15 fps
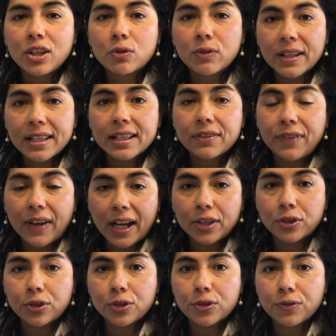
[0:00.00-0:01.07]
risk
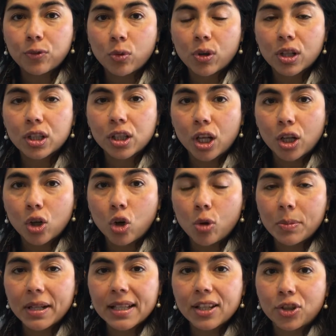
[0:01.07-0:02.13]
factors for
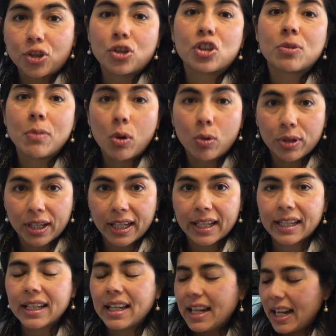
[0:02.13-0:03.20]
glaucoma, such as smoking.